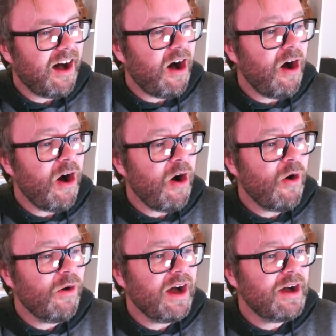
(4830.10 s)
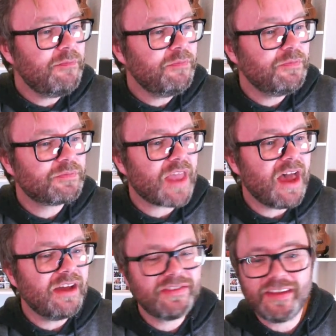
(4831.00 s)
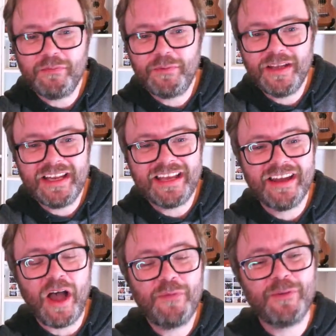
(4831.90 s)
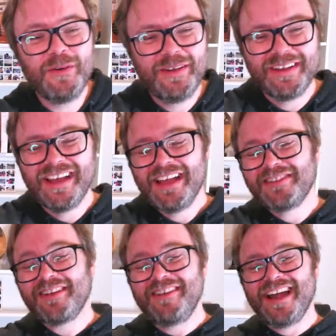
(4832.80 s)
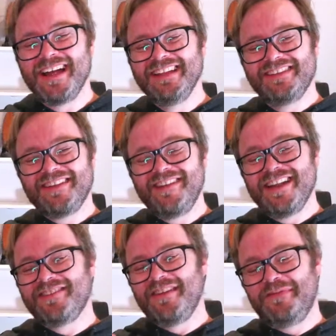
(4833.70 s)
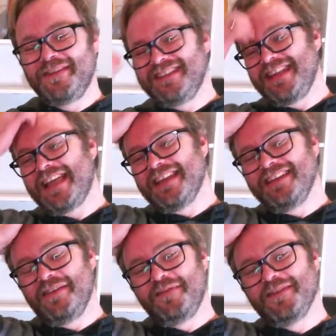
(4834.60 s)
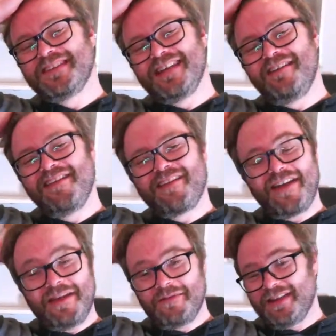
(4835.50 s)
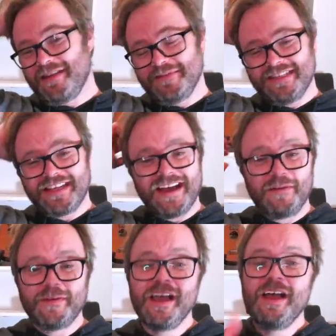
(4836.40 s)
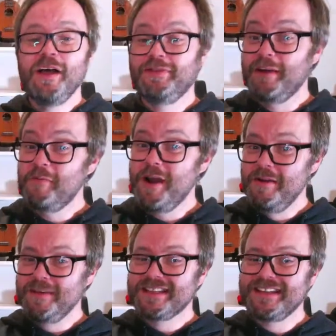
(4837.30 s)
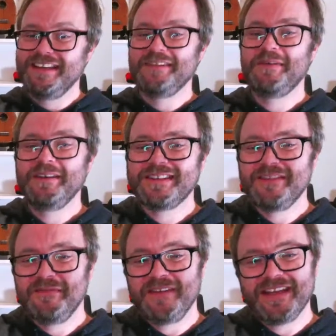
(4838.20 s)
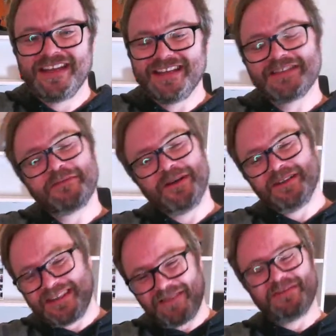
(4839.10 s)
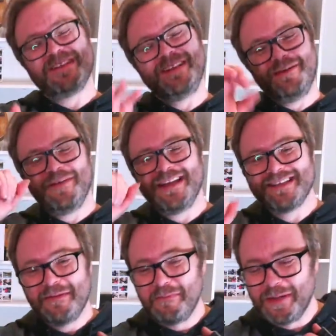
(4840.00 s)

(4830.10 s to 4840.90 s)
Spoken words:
Oh, Cynthia Lynn. Sorry, Andrew. For a second, I thought Sarah and Craig were coming to Gnaff. Don't worry, I'm excited about Cynthia Lynn as well. It's absolutely amazing.